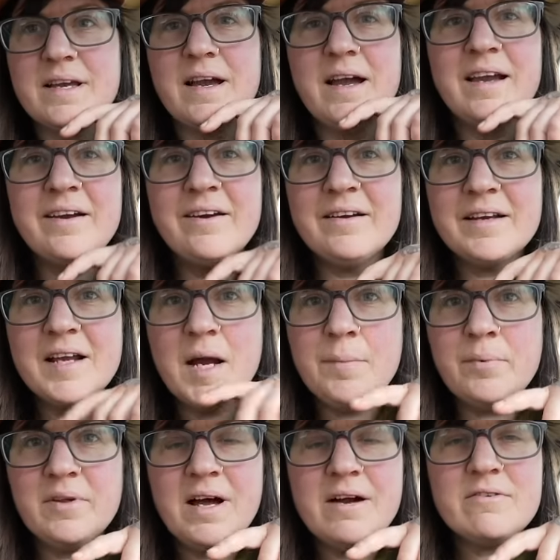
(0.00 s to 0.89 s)
I got a
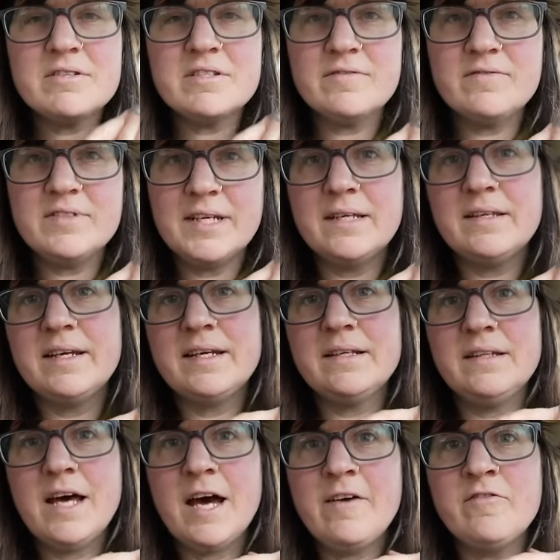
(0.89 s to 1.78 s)
couple hours of
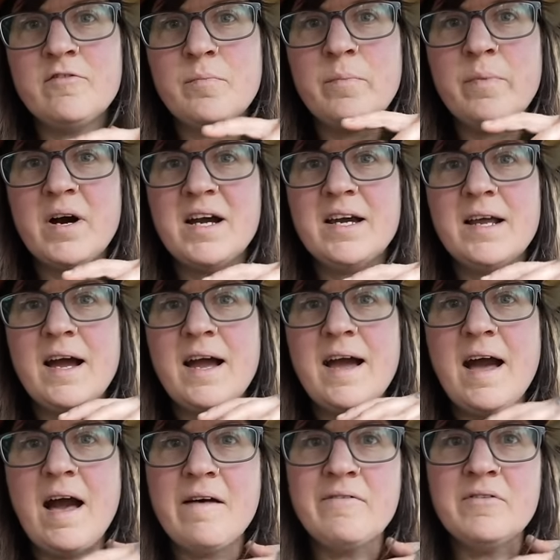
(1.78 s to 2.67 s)
daylight left, but I
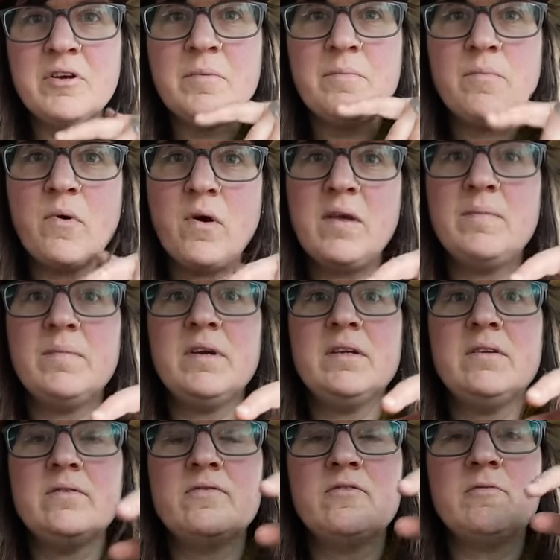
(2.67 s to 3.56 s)
have an
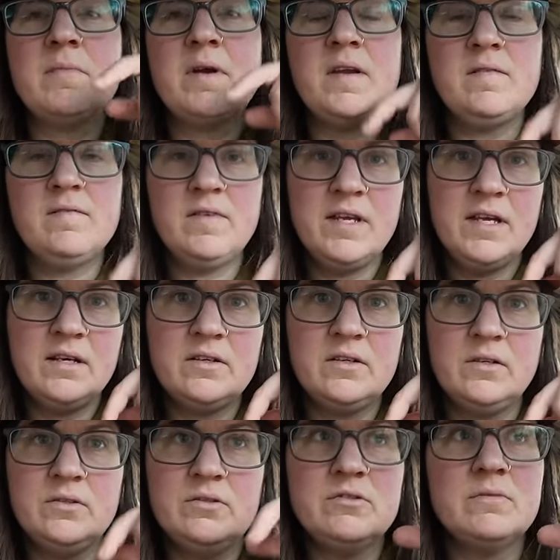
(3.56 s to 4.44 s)
appointment for my
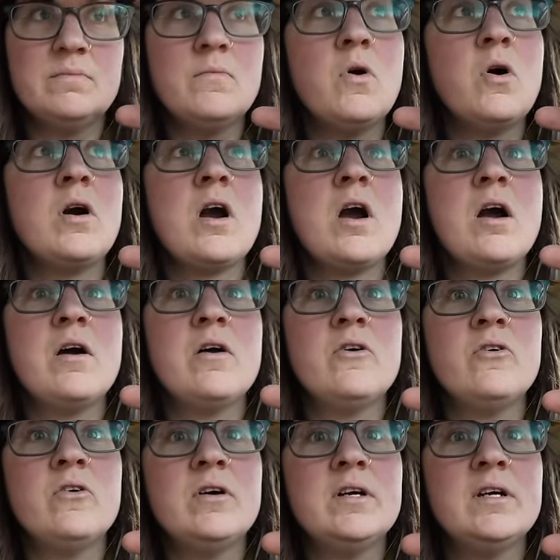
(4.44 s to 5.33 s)
vehicle
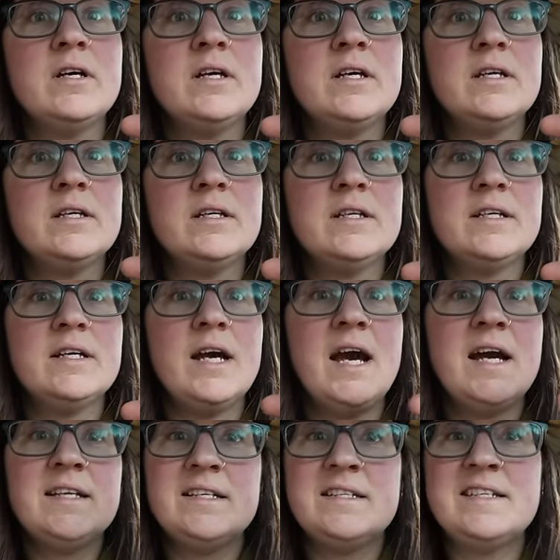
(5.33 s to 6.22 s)
tomorrow
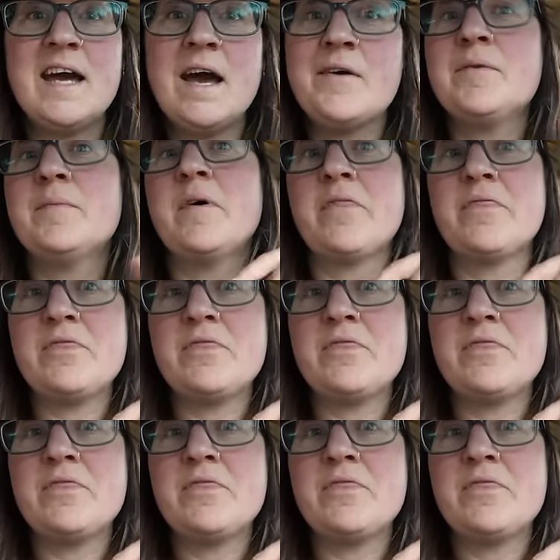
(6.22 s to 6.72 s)
at a town about